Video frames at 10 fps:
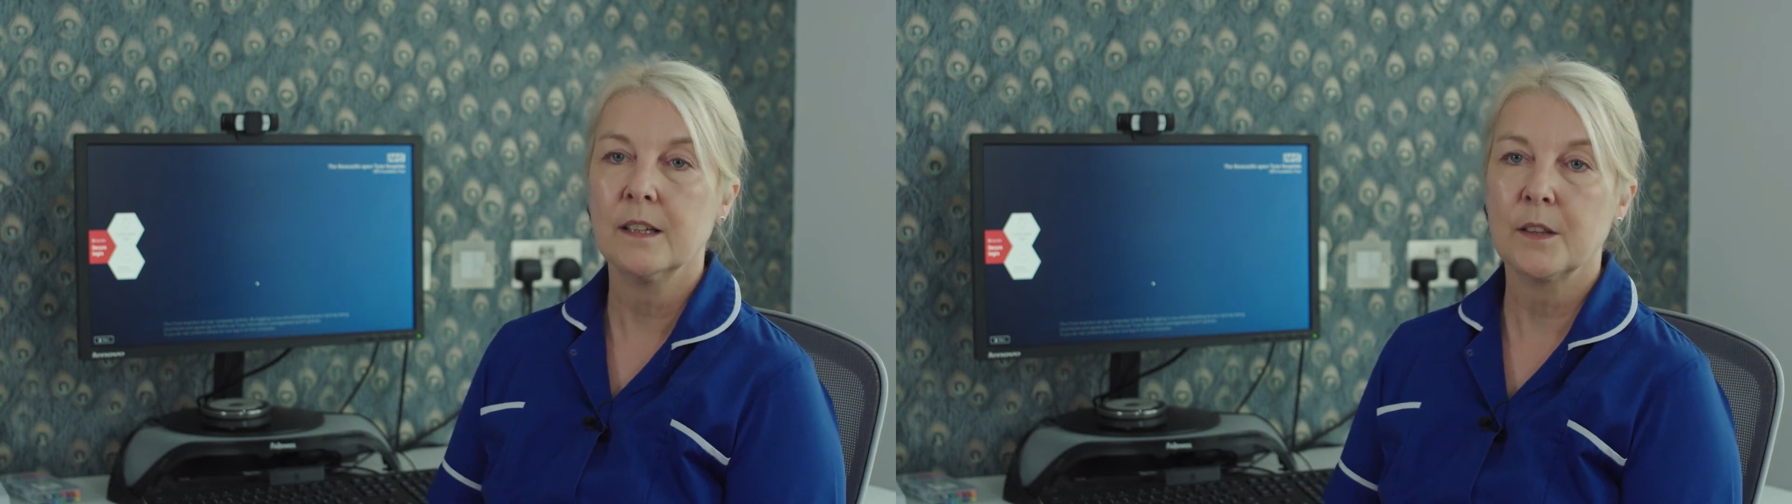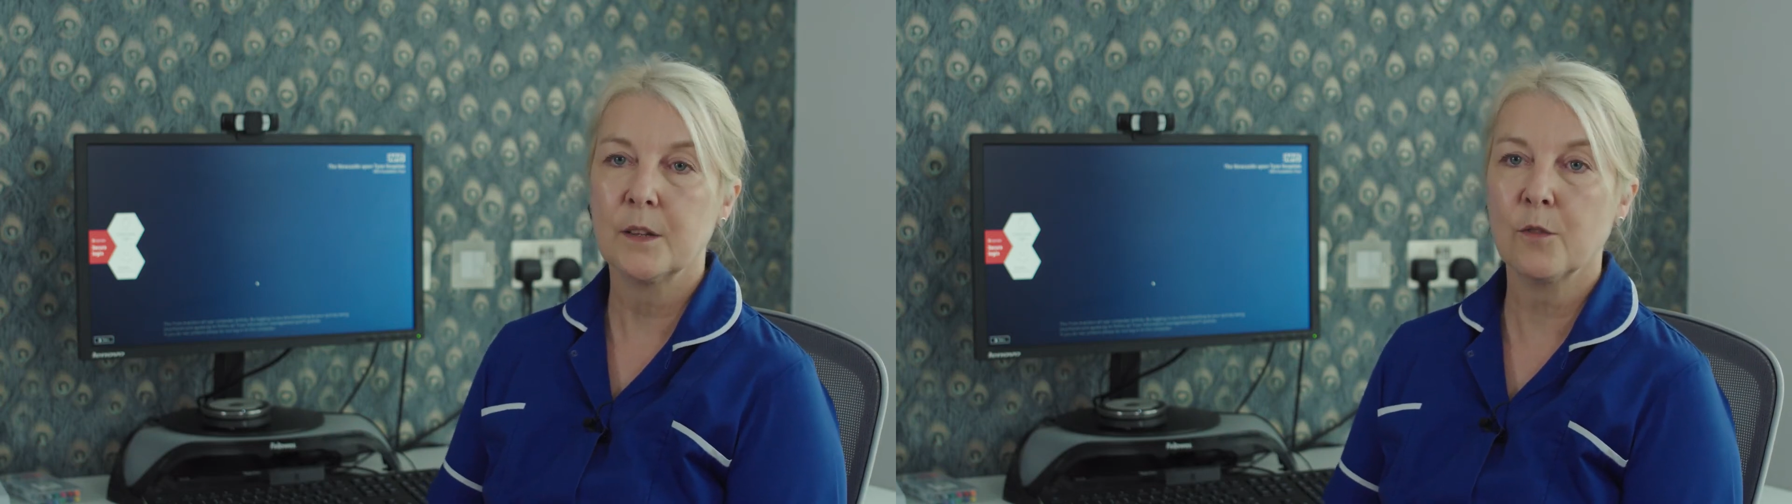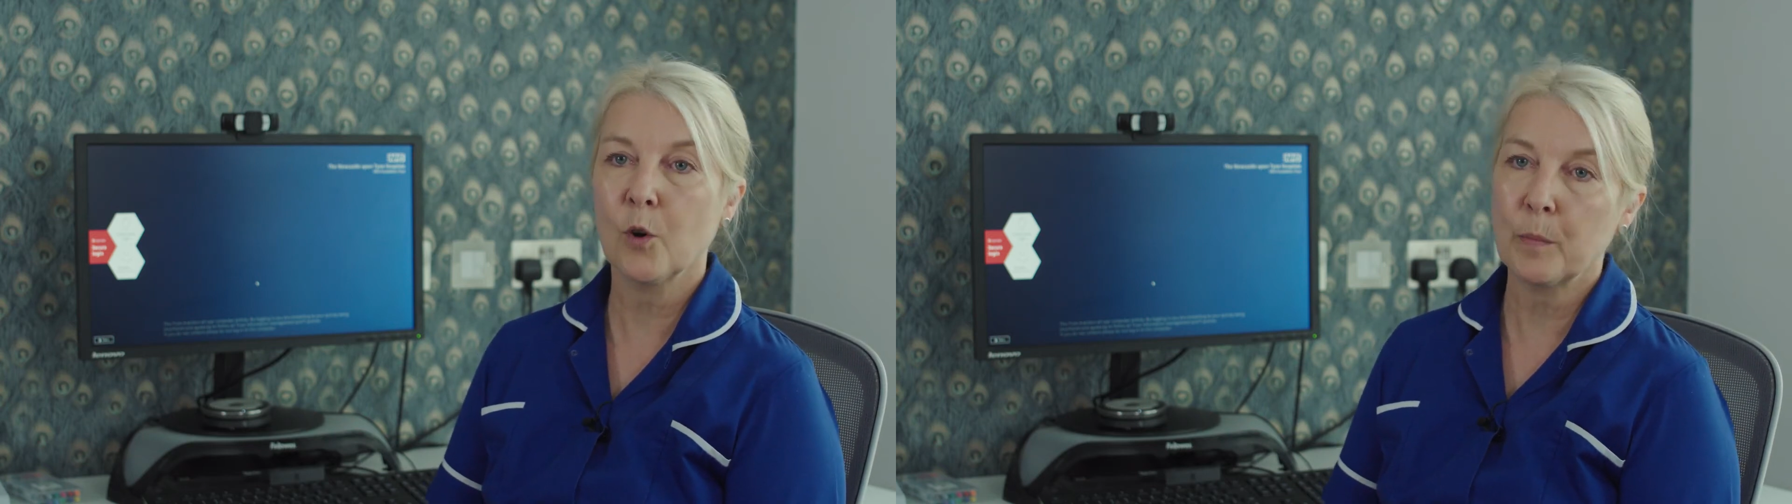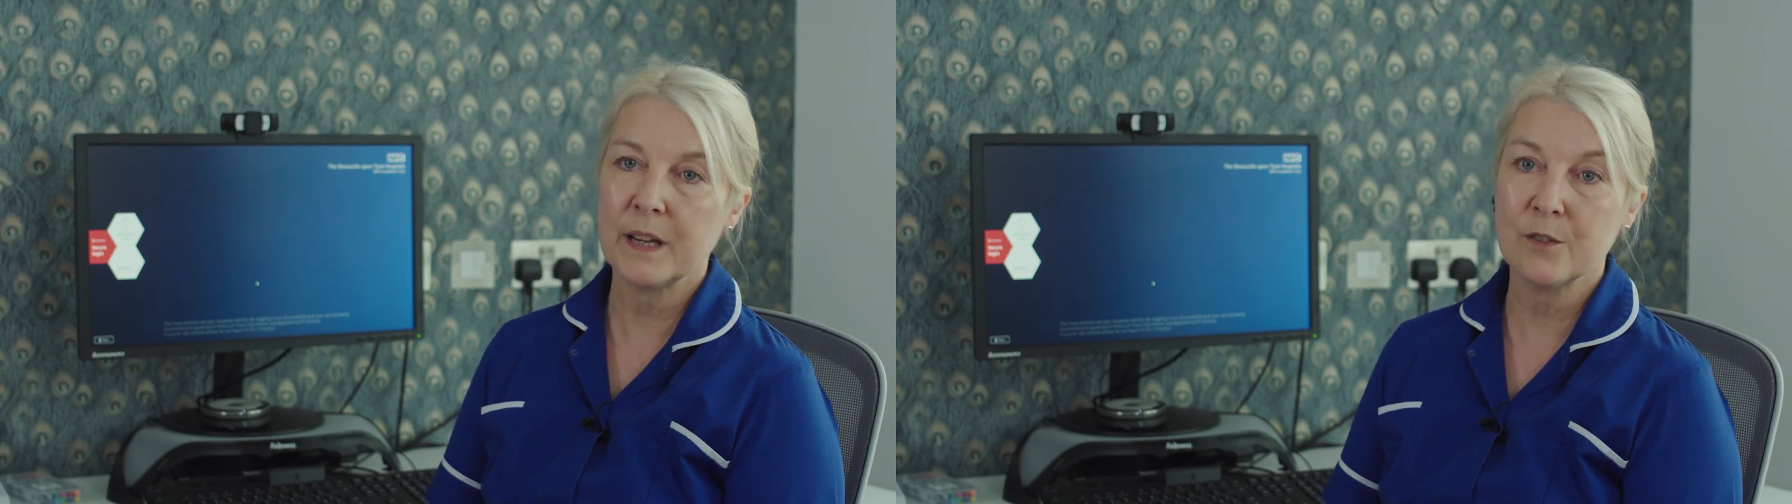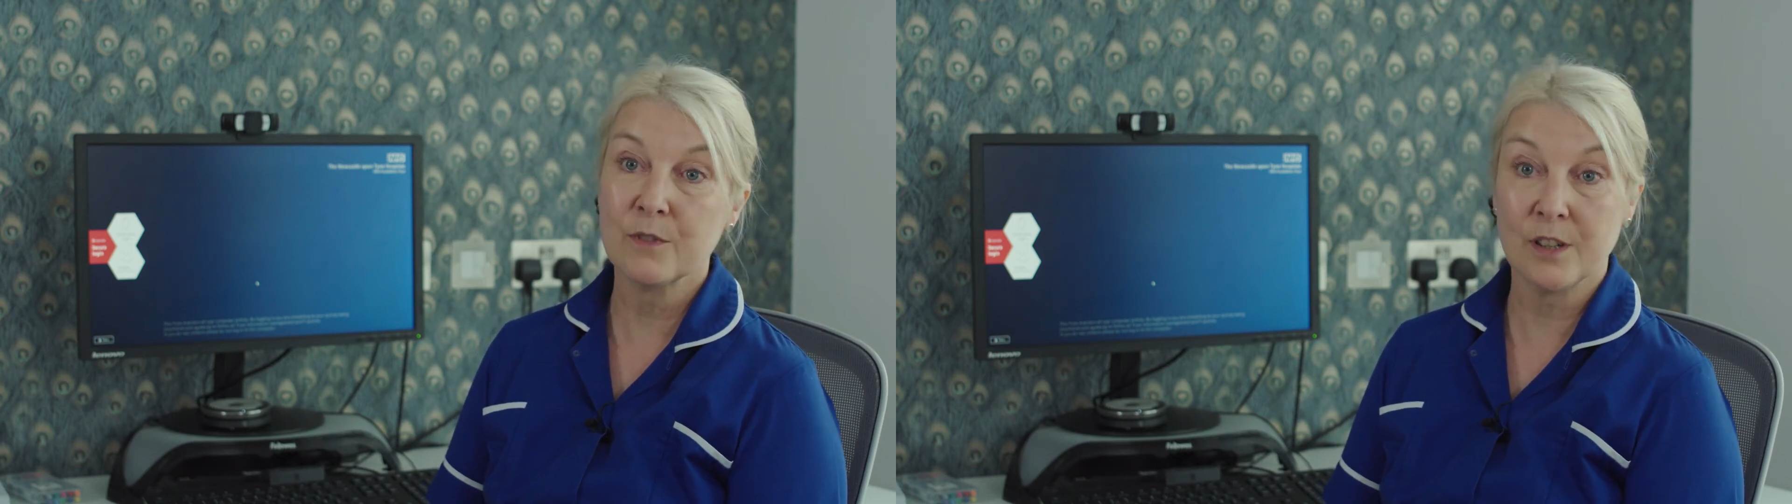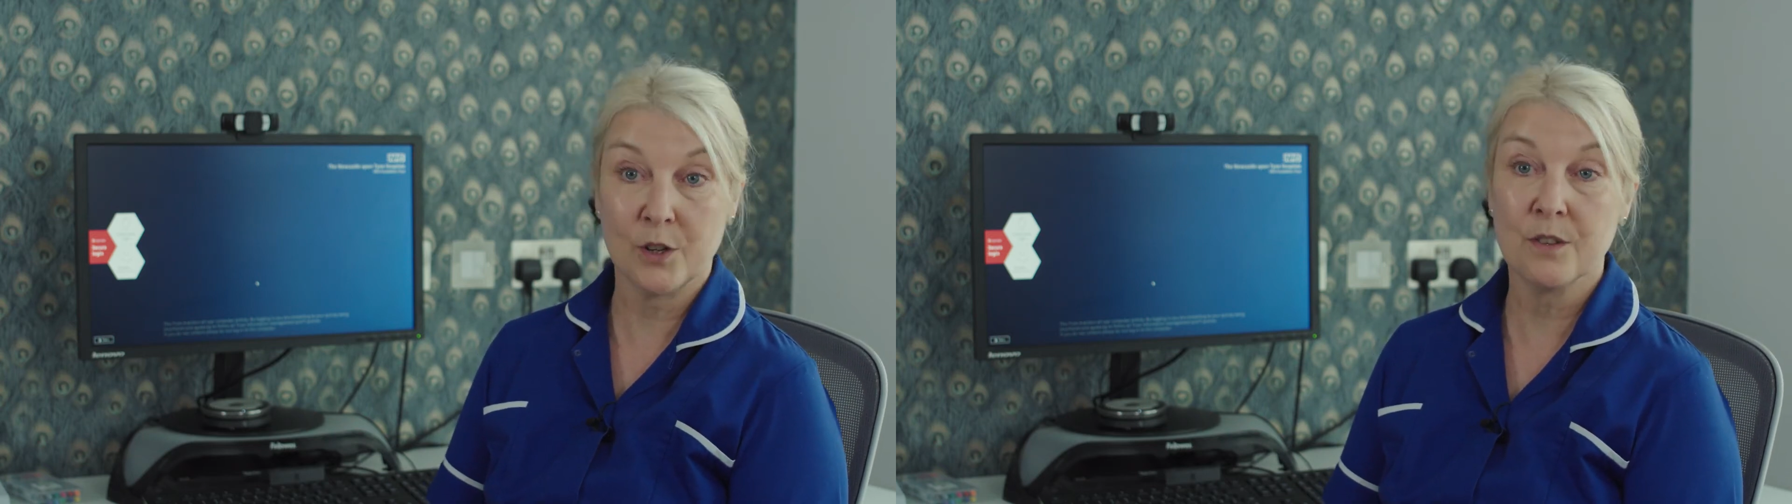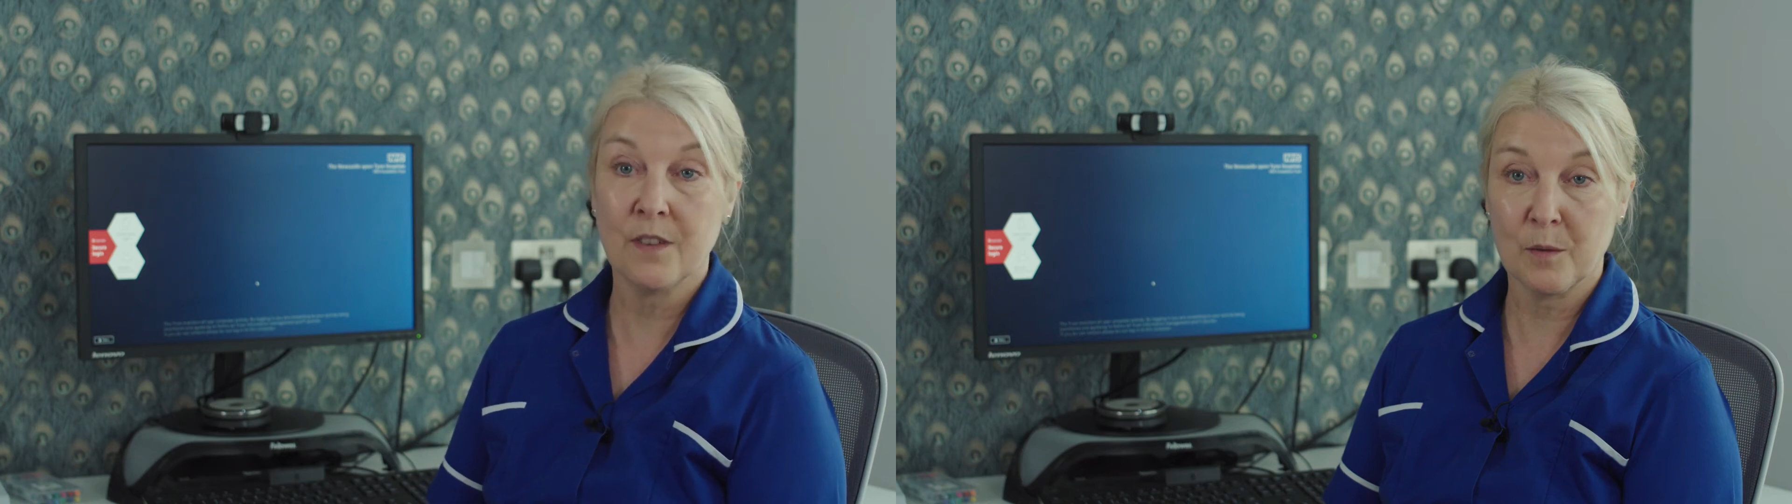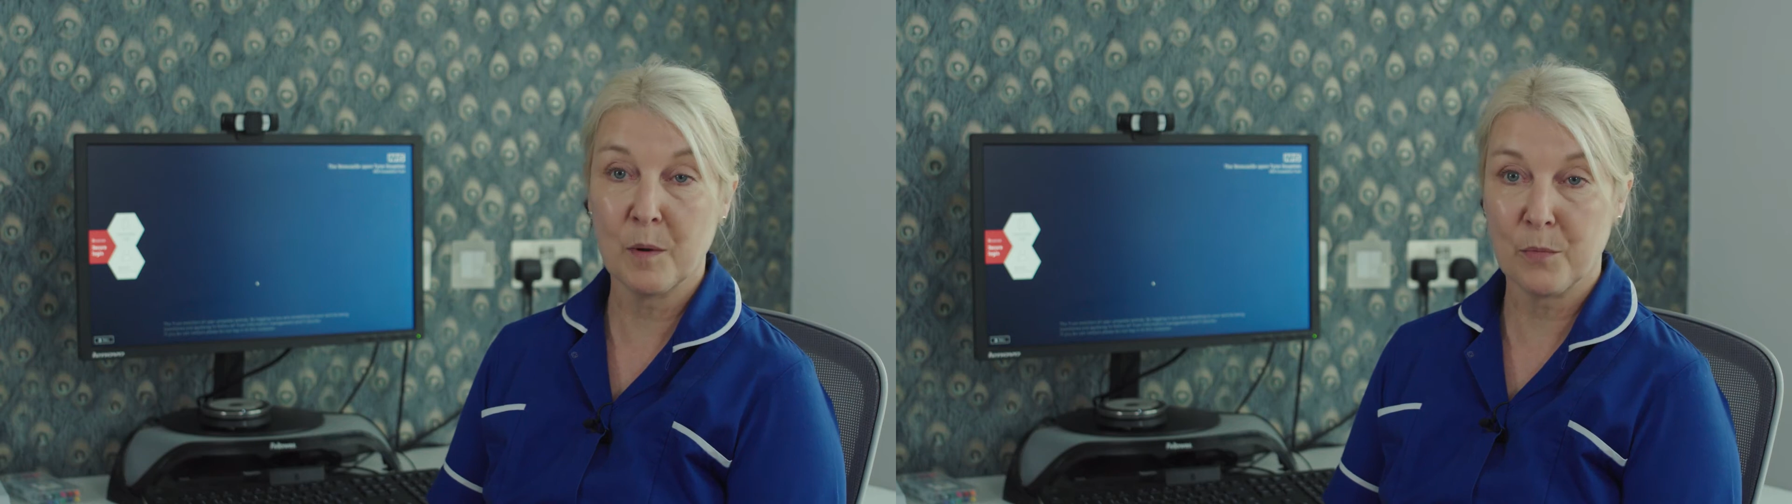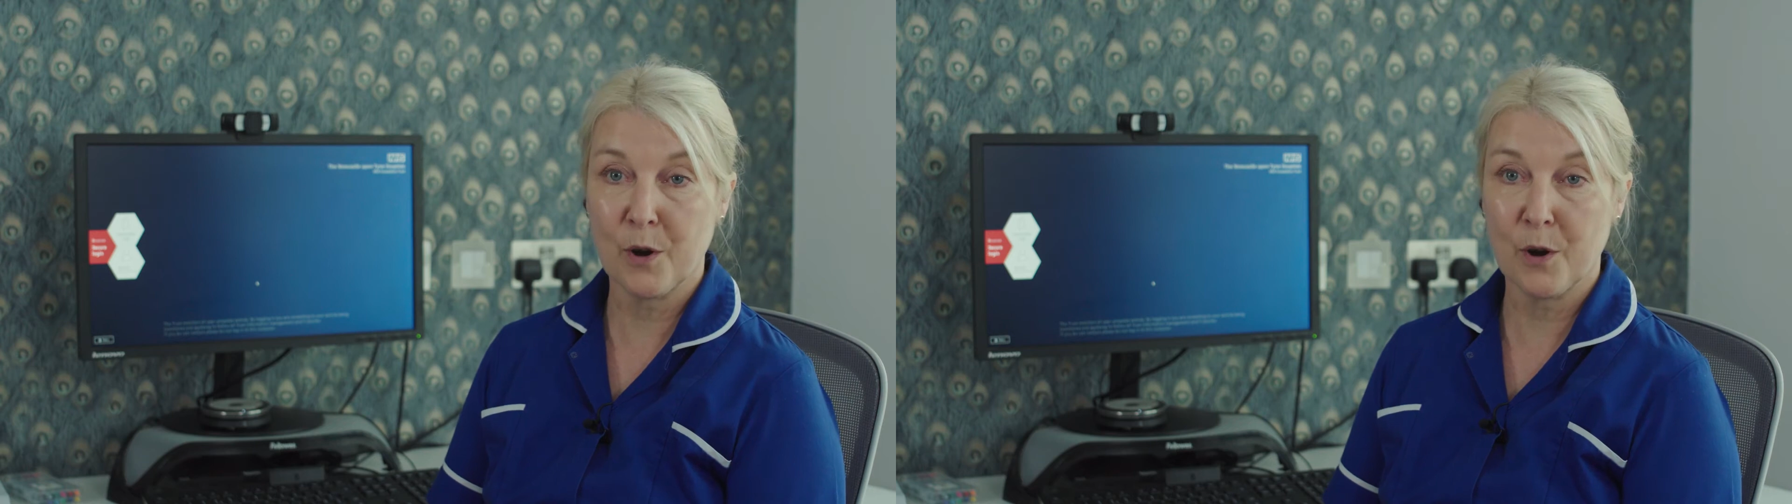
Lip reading: the 4Ps Research Development